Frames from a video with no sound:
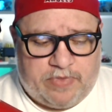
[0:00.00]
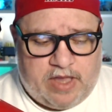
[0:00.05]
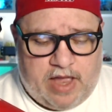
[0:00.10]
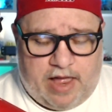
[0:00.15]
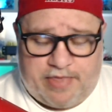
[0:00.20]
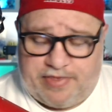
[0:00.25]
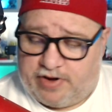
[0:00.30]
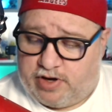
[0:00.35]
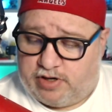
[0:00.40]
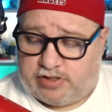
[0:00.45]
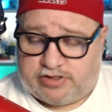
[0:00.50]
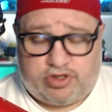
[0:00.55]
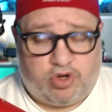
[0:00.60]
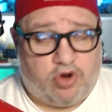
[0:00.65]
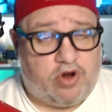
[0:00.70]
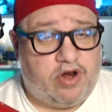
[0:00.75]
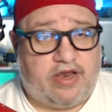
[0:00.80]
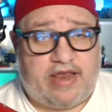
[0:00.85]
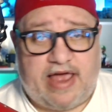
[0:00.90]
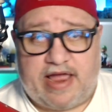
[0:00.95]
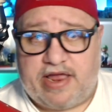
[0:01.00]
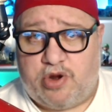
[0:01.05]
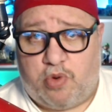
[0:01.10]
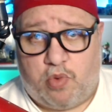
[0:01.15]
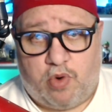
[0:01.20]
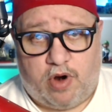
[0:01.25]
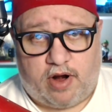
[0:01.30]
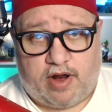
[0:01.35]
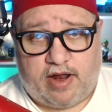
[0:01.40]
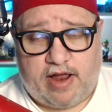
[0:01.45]
I think they're still going to allow you to
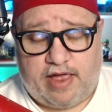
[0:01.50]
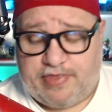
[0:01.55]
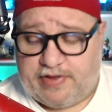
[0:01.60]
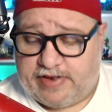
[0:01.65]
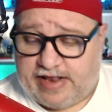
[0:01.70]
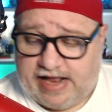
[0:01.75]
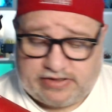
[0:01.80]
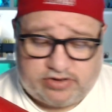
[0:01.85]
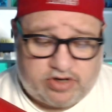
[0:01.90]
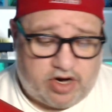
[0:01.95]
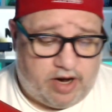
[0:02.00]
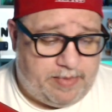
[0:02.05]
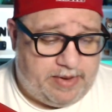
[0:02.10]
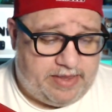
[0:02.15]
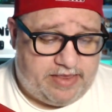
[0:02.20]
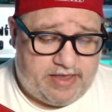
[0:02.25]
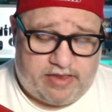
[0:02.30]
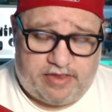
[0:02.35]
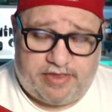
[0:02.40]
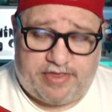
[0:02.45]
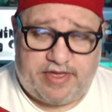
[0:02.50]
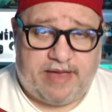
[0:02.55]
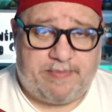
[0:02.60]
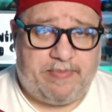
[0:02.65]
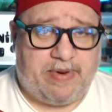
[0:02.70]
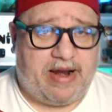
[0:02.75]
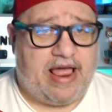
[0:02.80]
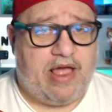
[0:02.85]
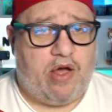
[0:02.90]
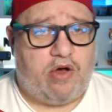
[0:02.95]
work. I think that's going to be the other thing.
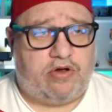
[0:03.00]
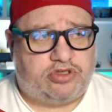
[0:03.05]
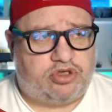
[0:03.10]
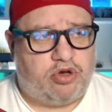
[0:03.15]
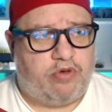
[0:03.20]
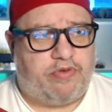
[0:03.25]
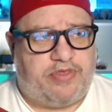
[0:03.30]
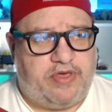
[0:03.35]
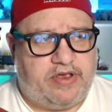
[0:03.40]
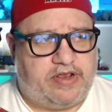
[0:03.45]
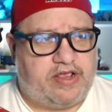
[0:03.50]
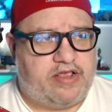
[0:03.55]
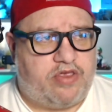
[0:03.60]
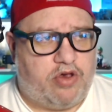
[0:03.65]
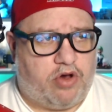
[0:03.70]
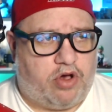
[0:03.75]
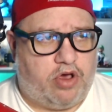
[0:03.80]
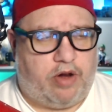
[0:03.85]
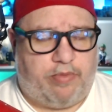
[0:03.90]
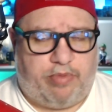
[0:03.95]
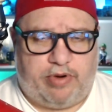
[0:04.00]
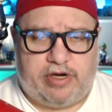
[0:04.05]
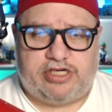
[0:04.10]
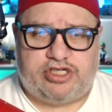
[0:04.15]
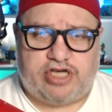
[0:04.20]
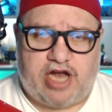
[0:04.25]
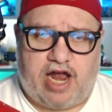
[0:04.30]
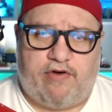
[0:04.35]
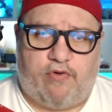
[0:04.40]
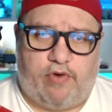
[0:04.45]
But I also think that they're going to bring
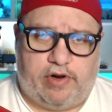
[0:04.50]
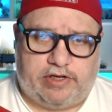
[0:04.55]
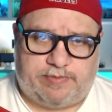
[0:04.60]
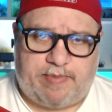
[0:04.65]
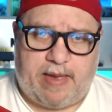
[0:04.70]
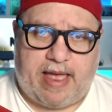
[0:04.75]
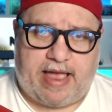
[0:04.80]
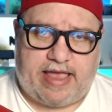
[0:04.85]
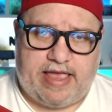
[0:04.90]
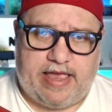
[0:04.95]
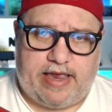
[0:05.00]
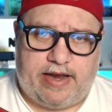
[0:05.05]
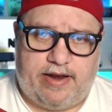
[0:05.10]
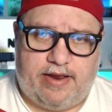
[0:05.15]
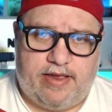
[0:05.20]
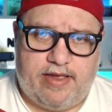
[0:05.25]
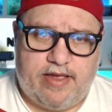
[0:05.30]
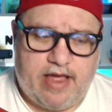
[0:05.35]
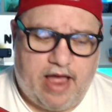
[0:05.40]
gyroids back in.